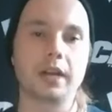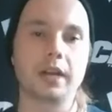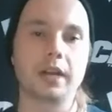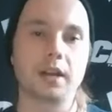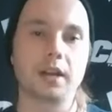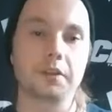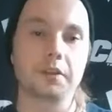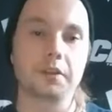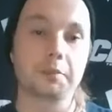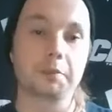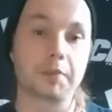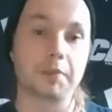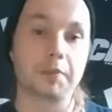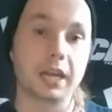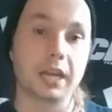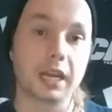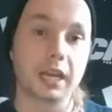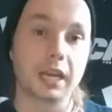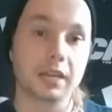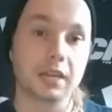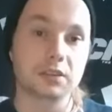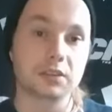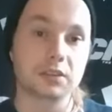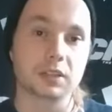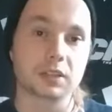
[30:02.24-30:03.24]
and other
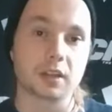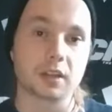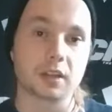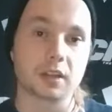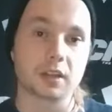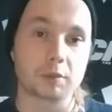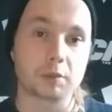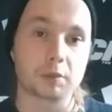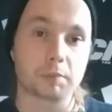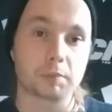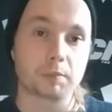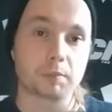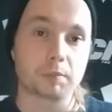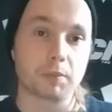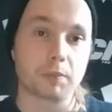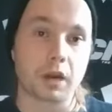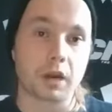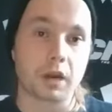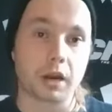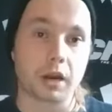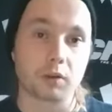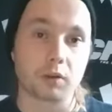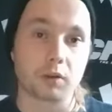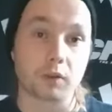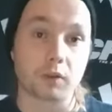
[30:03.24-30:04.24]
bands and other
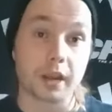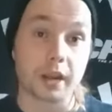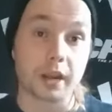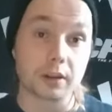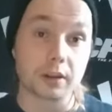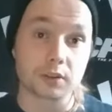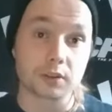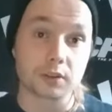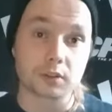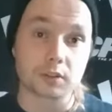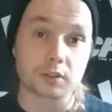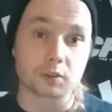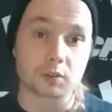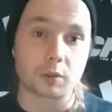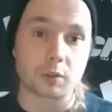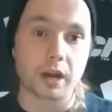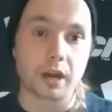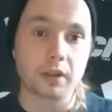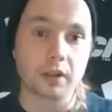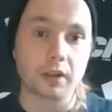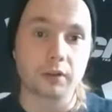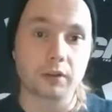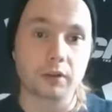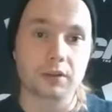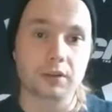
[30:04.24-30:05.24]
writers as
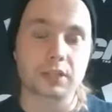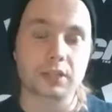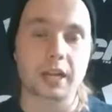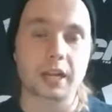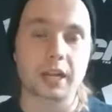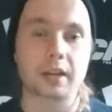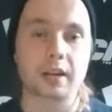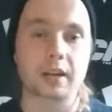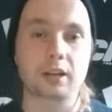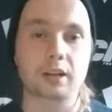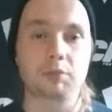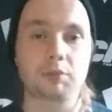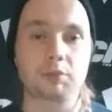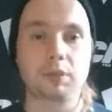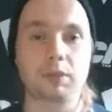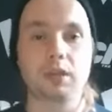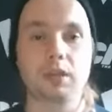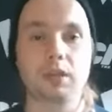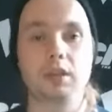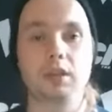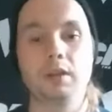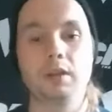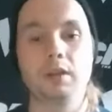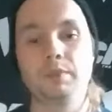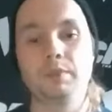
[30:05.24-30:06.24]
well? Or is that going to
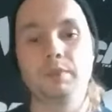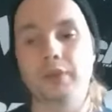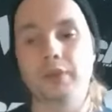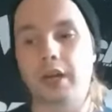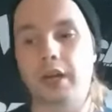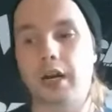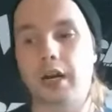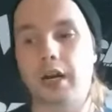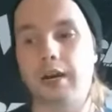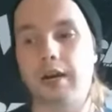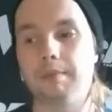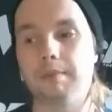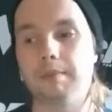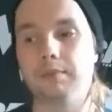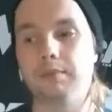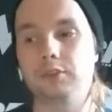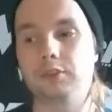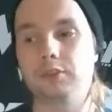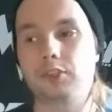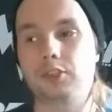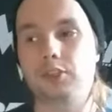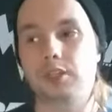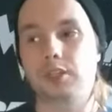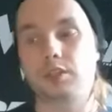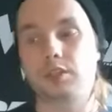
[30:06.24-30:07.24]
be but
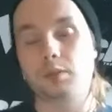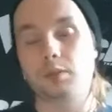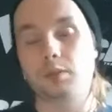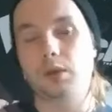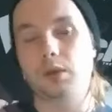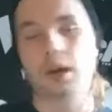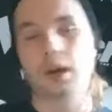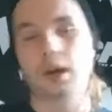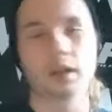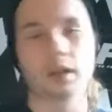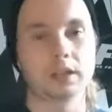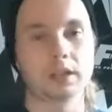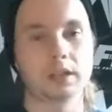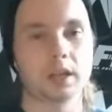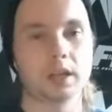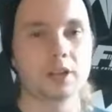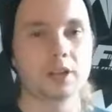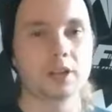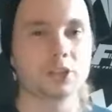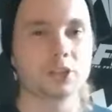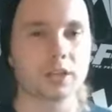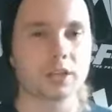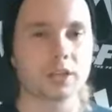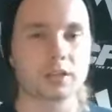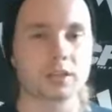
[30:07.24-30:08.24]

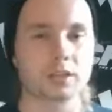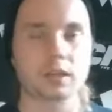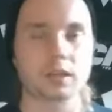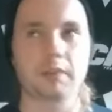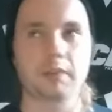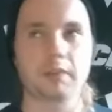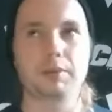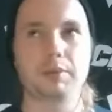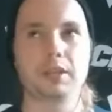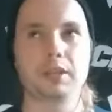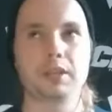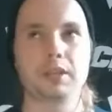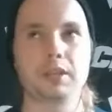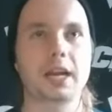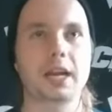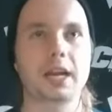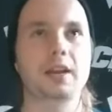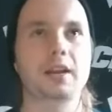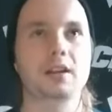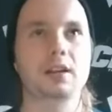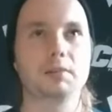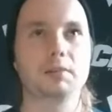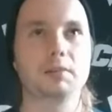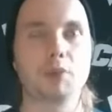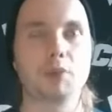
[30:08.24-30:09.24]
is that
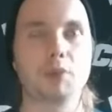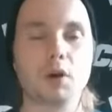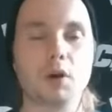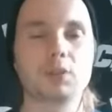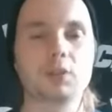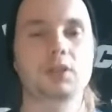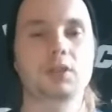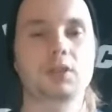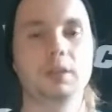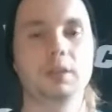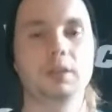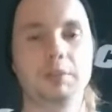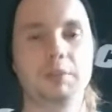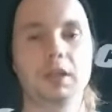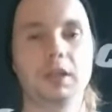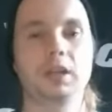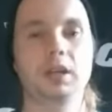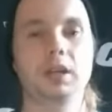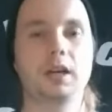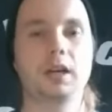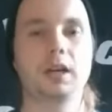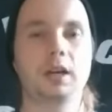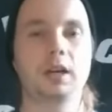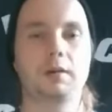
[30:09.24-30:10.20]
going to mostly be a